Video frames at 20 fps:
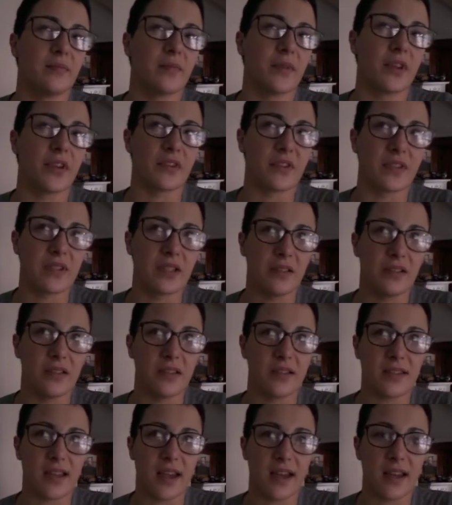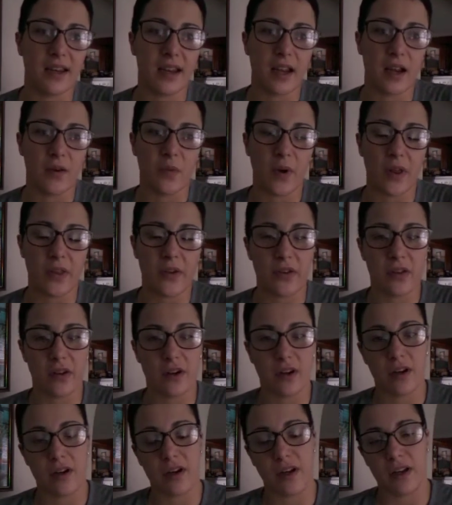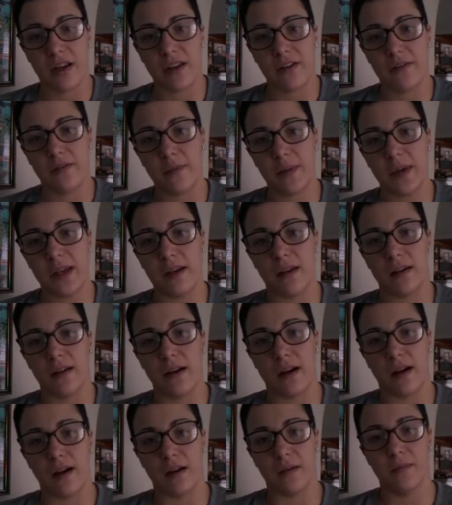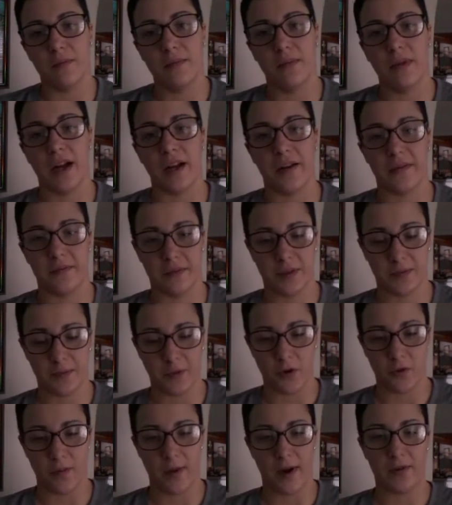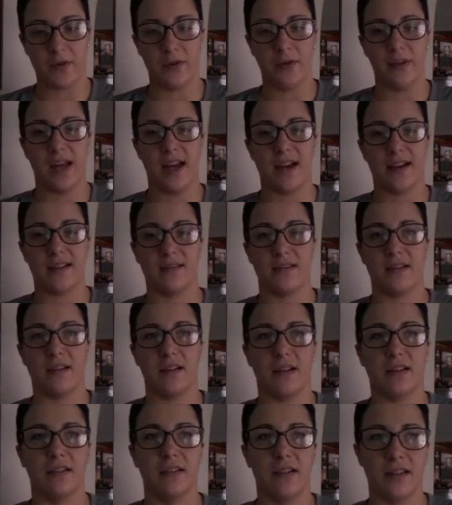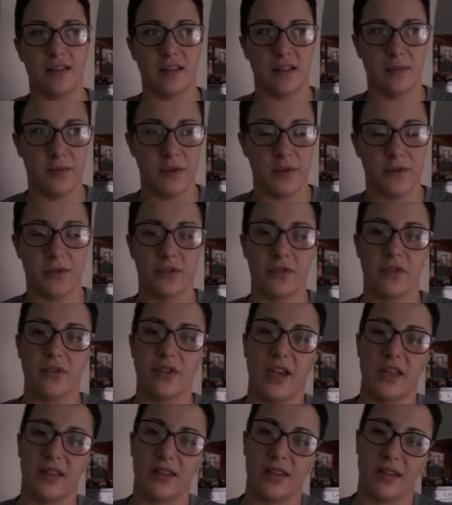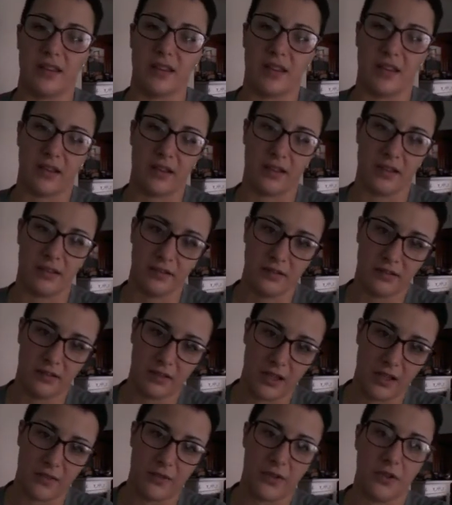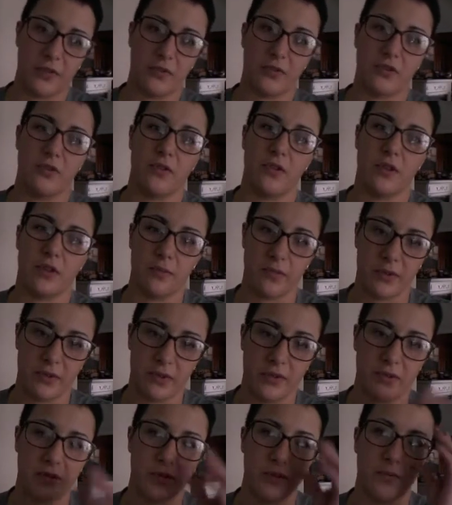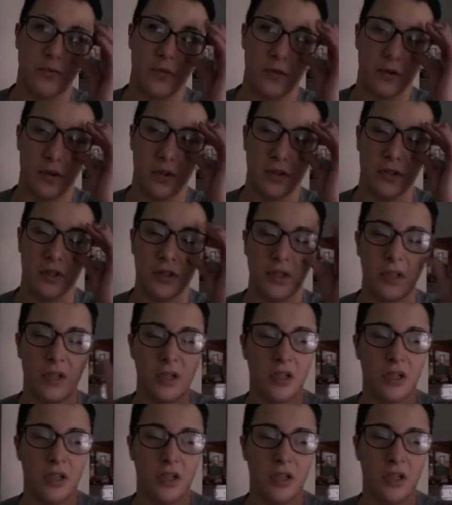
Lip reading: they're still deciding on whether they're going to give me, I spoke about Neulasta. It's the booster shot that they give you so you can produce more